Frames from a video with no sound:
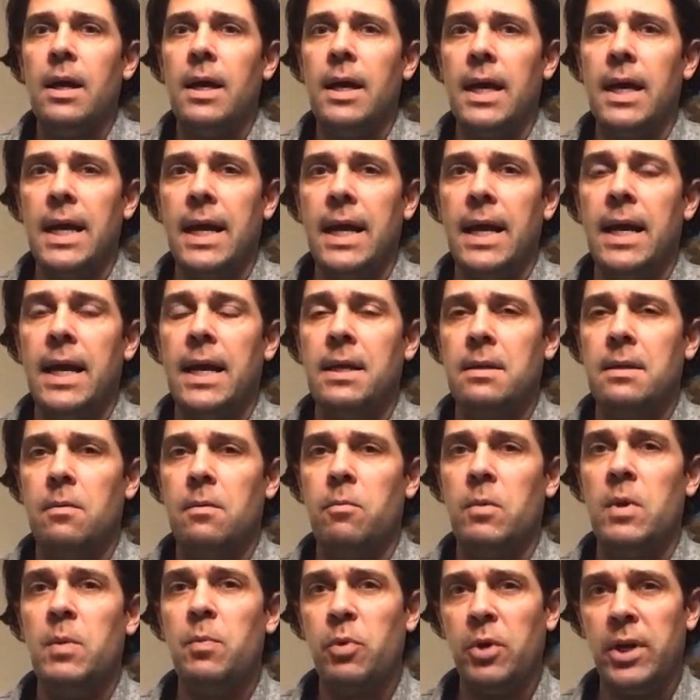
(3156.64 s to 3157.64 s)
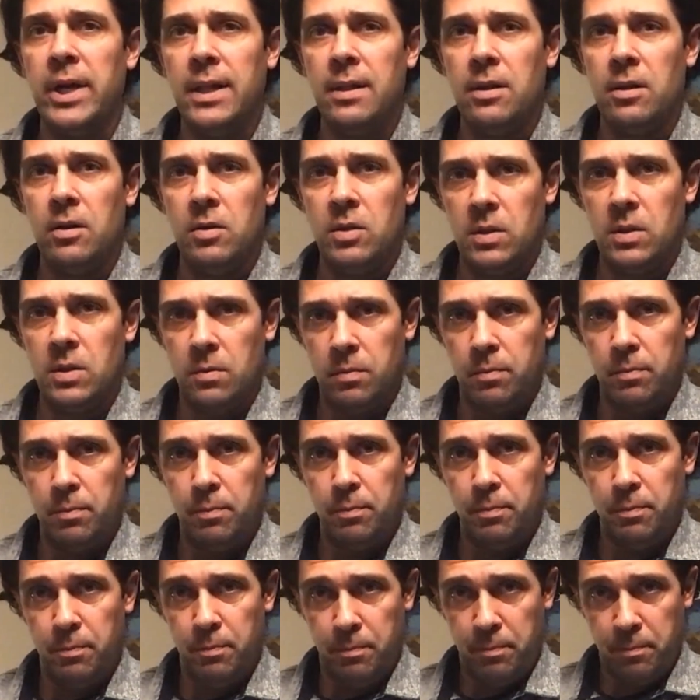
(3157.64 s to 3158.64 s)
And we bring those
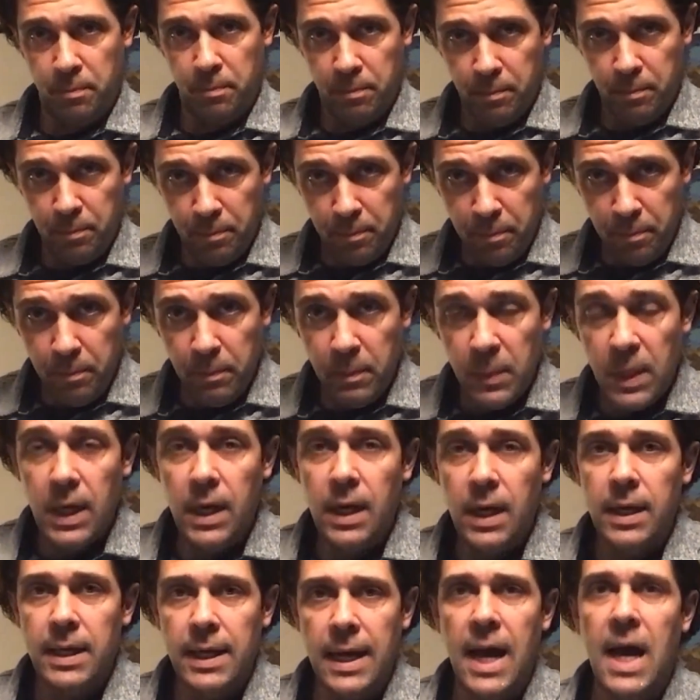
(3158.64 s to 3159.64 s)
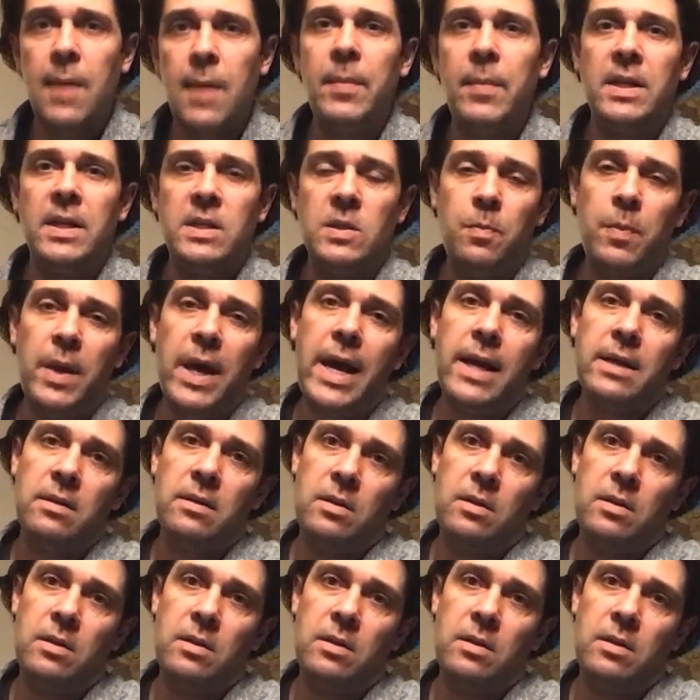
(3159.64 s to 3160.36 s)
comments back